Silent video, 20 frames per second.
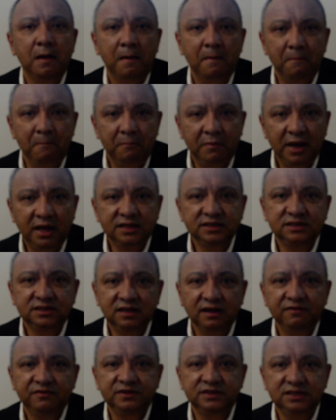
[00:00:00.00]
must
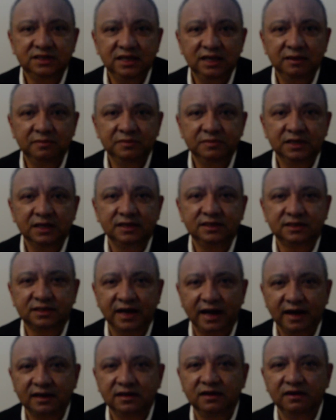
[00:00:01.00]
have seemed
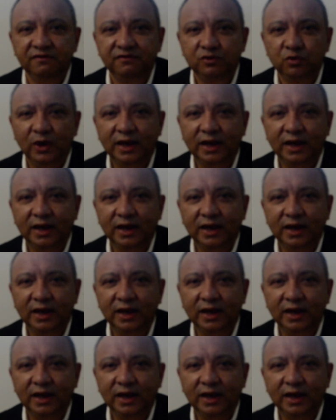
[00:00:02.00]
attractive to